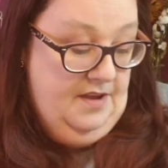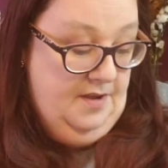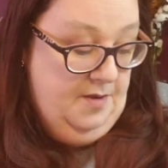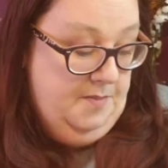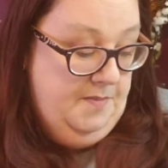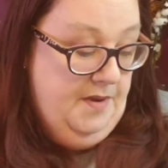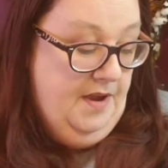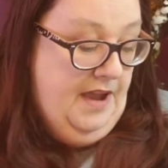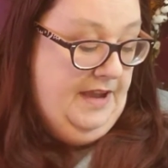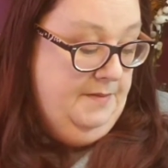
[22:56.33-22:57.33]
I'm
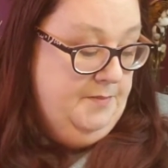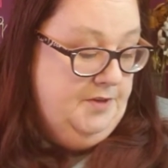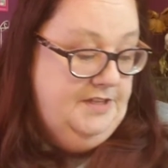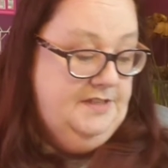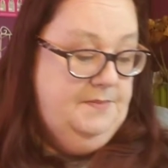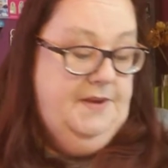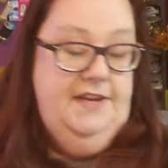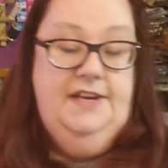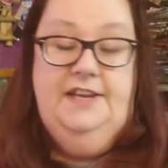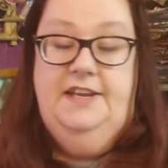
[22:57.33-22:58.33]

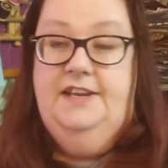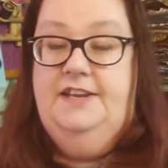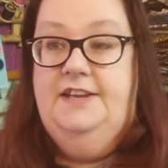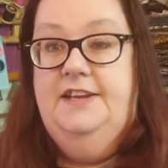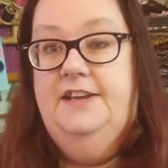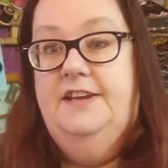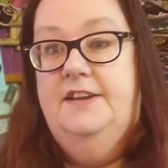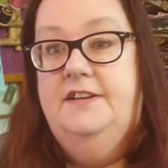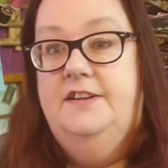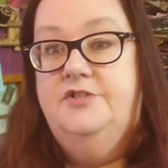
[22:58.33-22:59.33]
participating
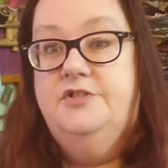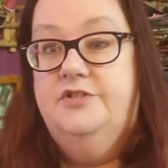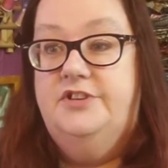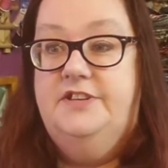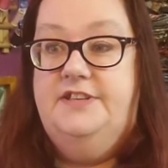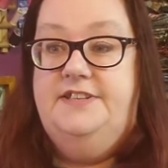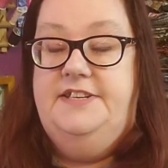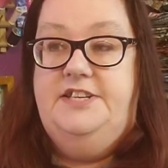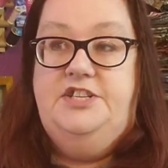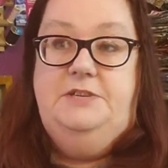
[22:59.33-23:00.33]
in Get Your
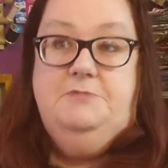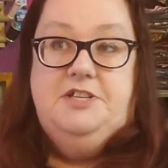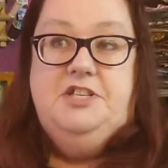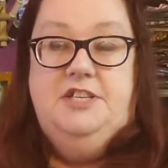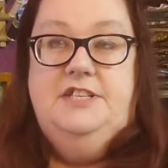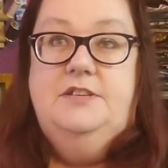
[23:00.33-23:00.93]
Stitchy Wish